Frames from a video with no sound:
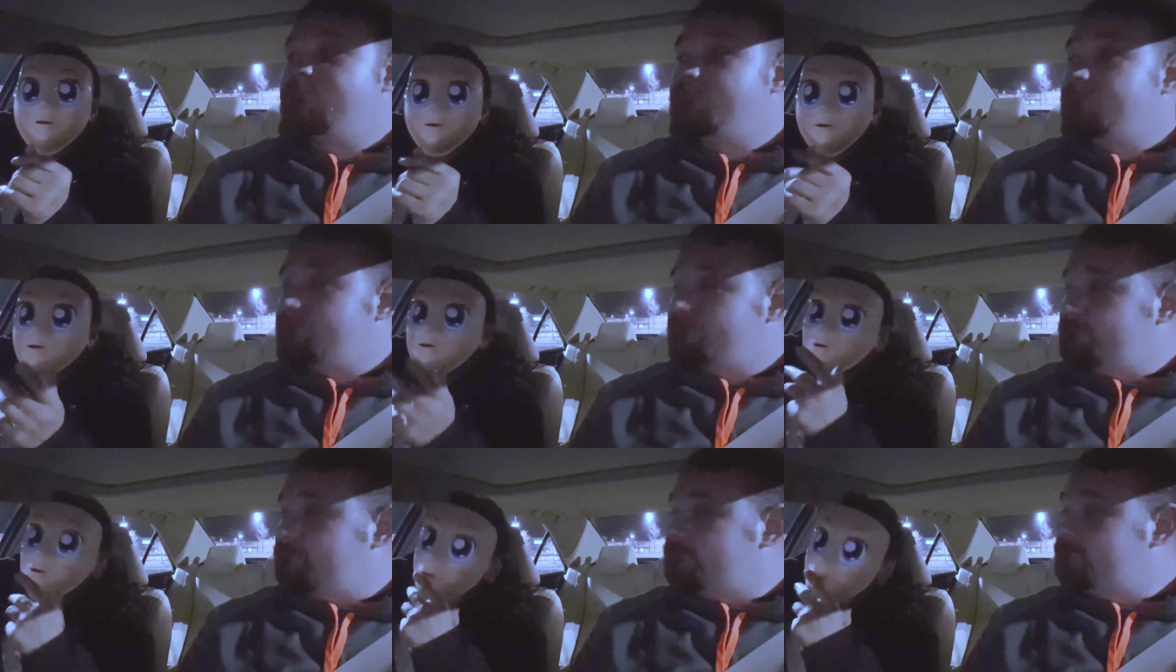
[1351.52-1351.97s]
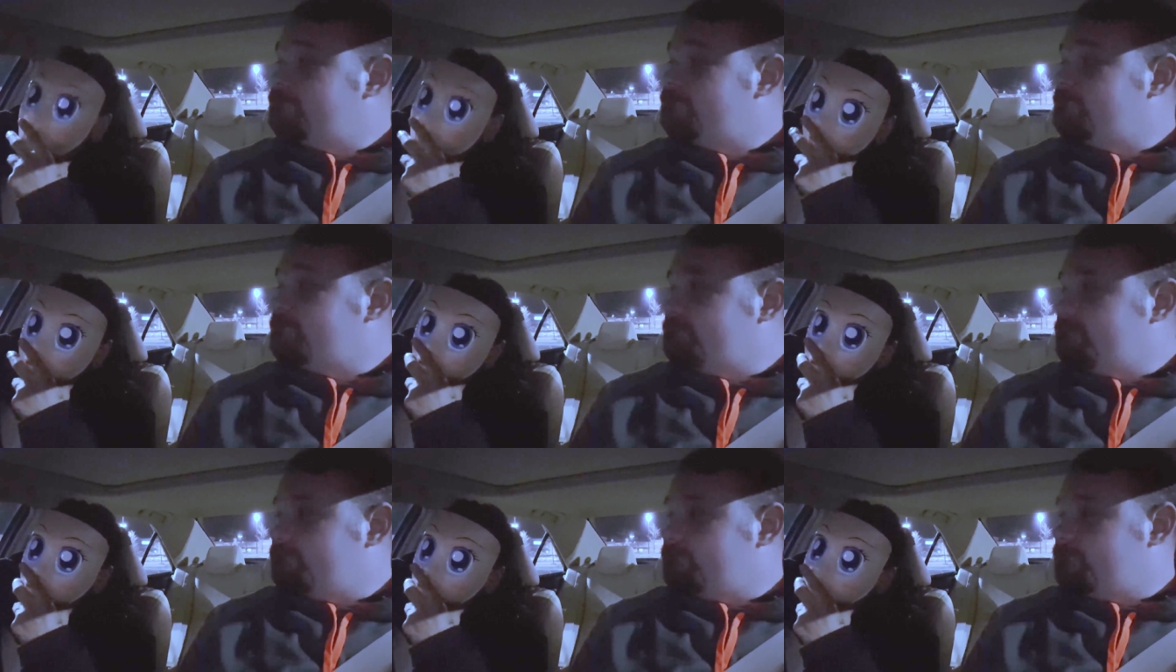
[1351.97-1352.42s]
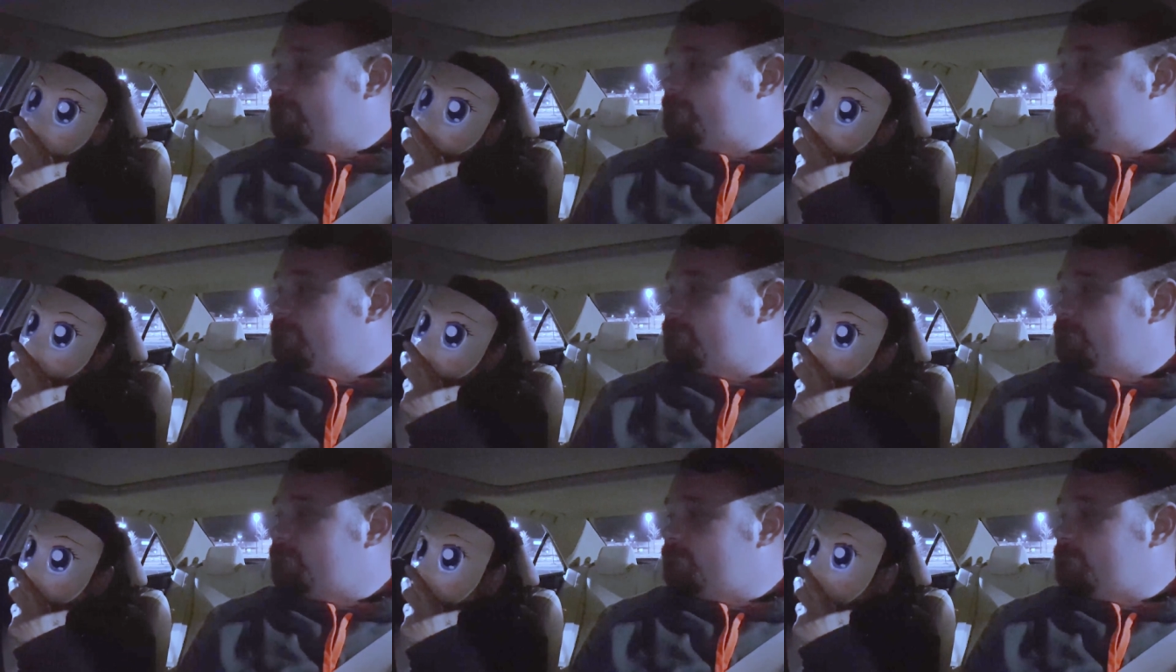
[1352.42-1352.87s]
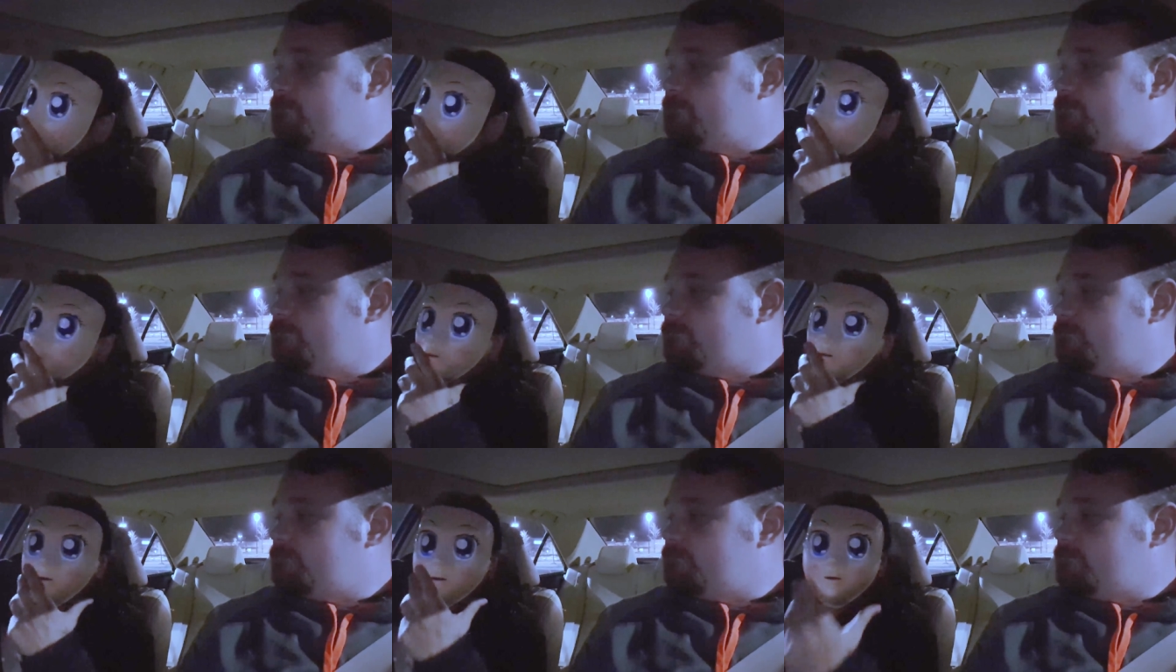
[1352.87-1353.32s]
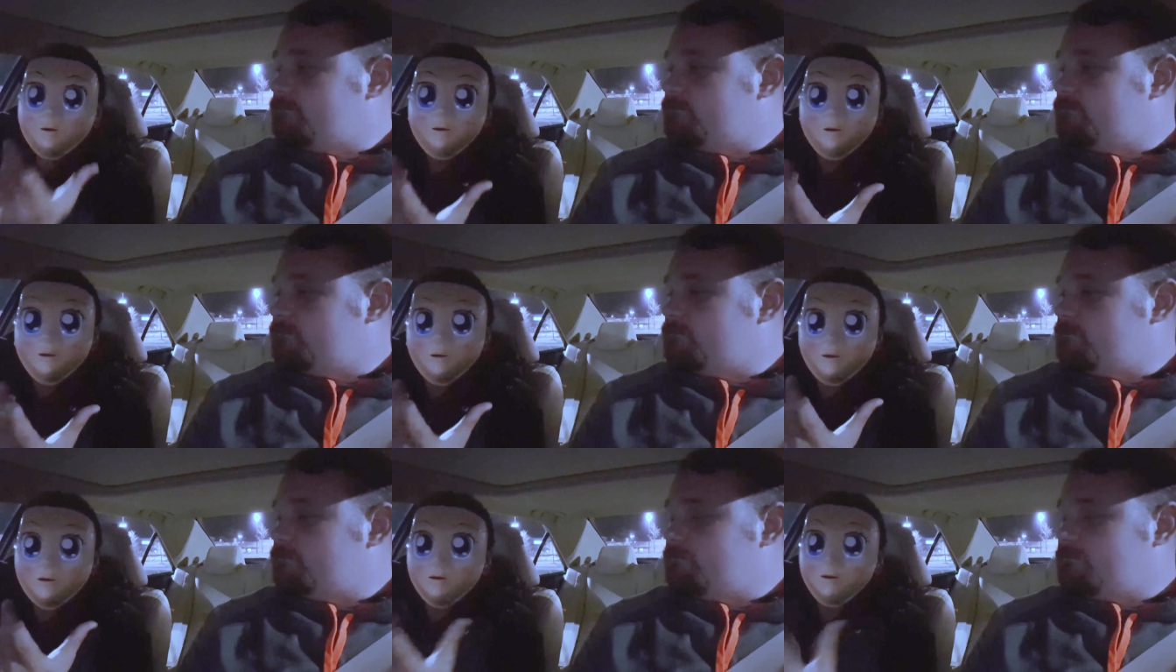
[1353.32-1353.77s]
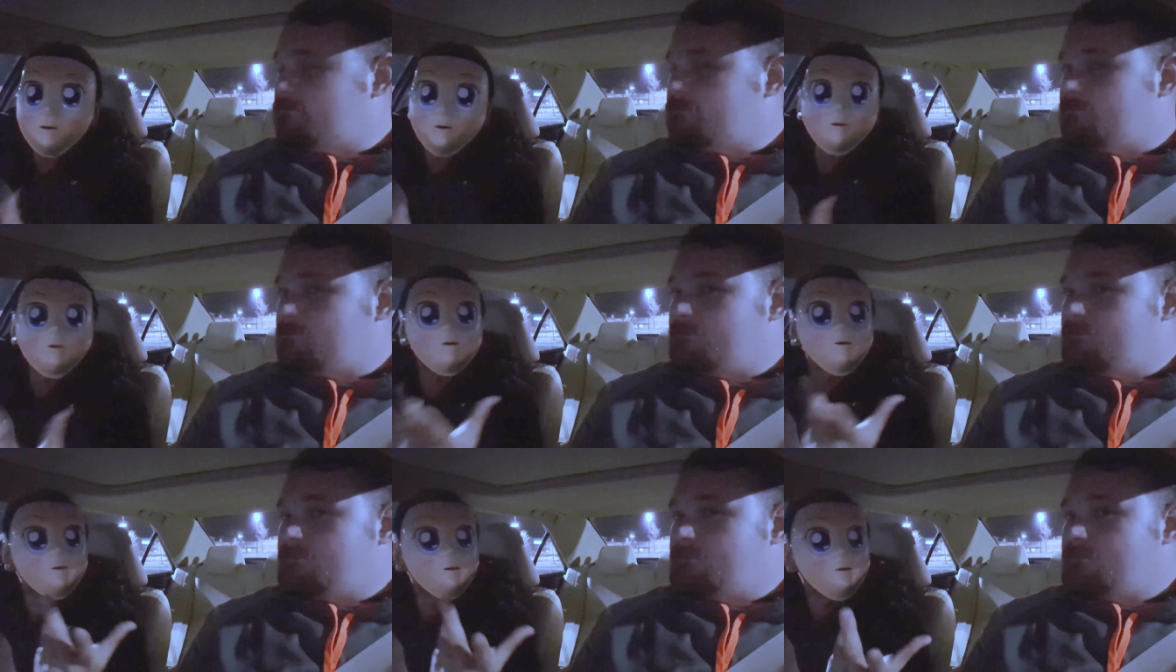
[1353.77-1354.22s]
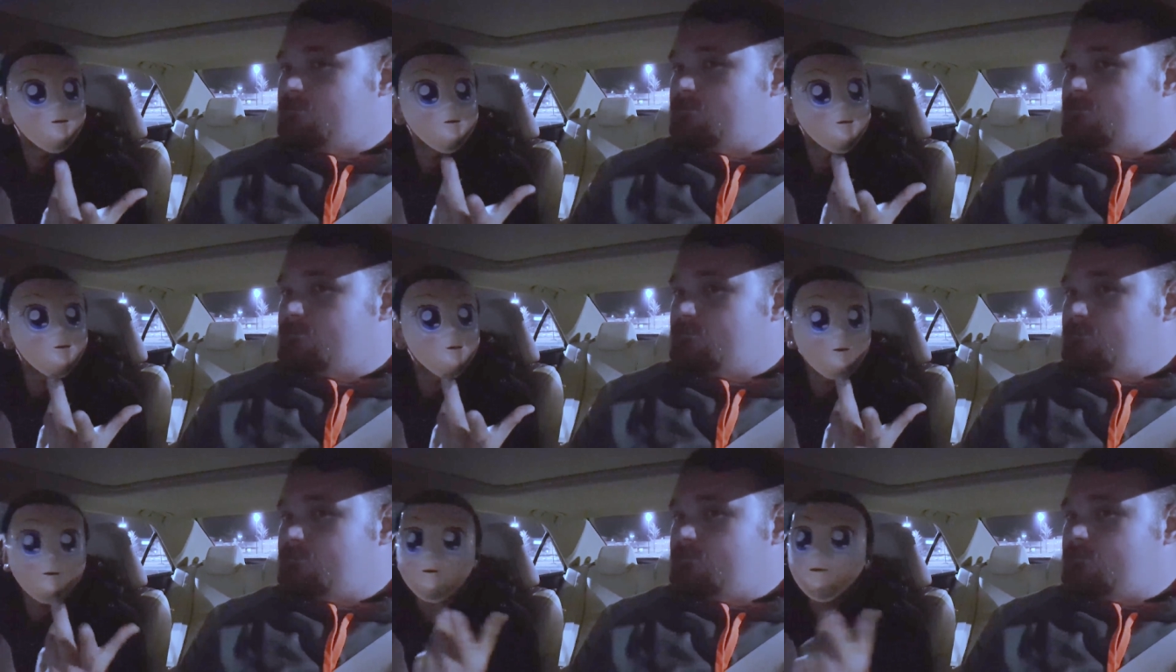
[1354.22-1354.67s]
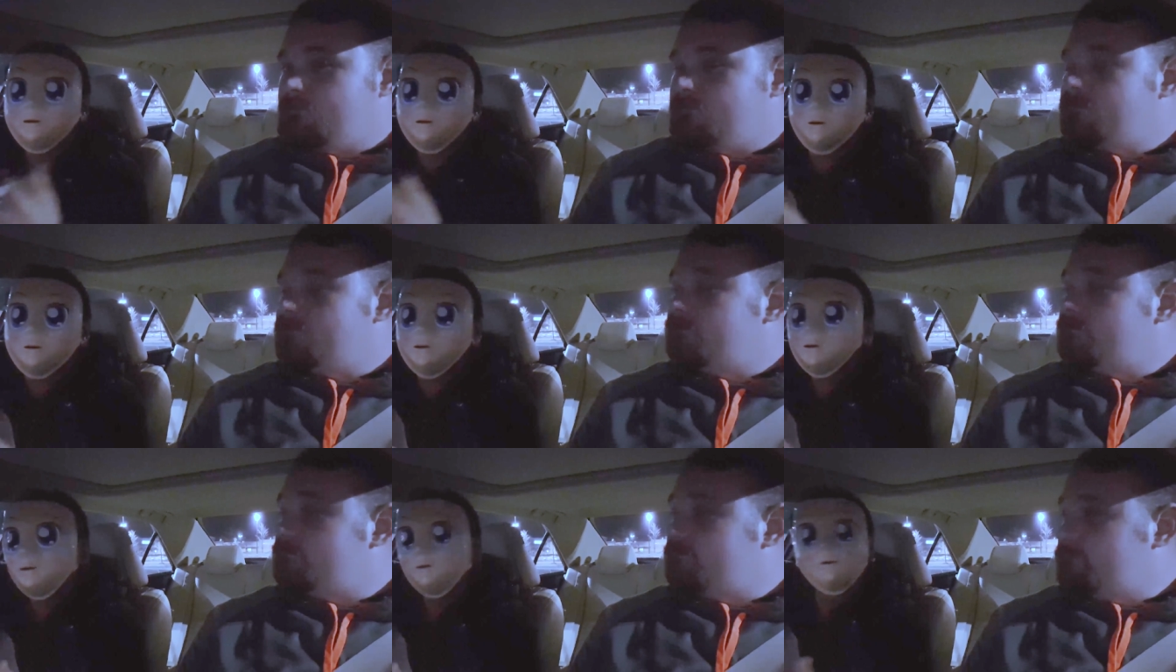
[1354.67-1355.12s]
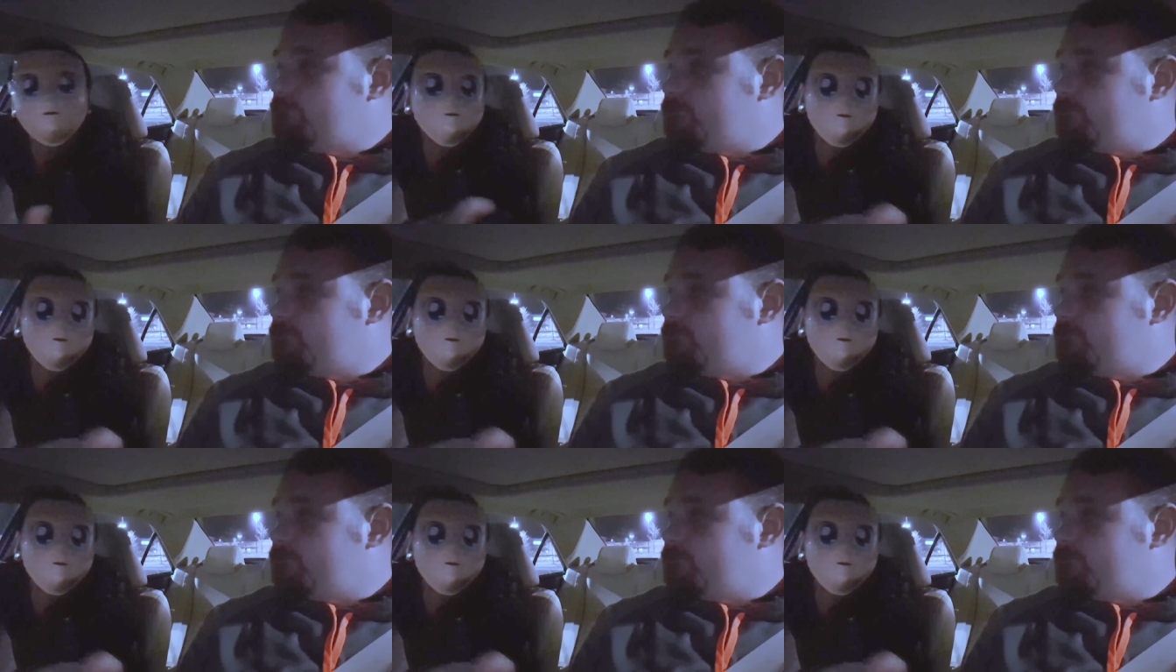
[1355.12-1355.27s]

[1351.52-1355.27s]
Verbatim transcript: And in doing that, we've collaborated together and they all come on the podcast.